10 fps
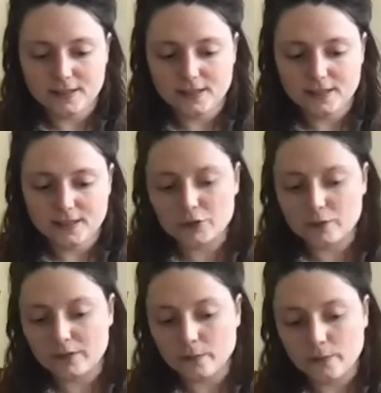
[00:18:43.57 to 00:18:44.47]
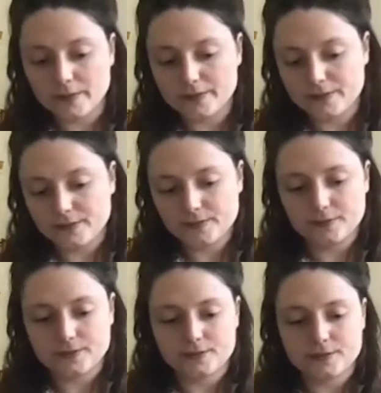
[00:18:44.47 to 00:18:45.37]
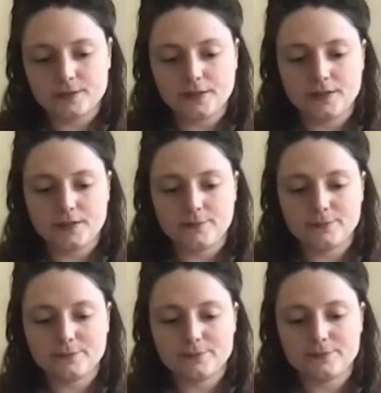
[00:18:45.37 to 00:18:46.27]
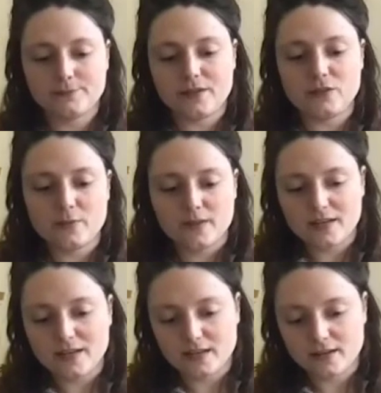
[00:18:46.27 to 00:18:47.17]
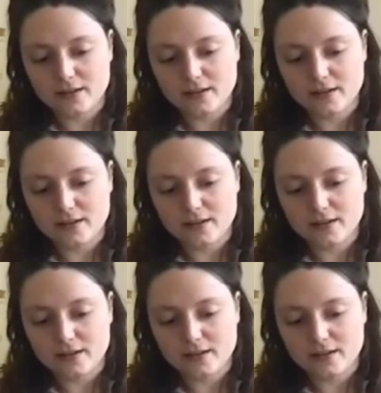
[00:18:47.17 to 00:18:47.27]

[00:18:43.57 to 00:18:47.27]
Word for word: looks a bit weird um, at the beginning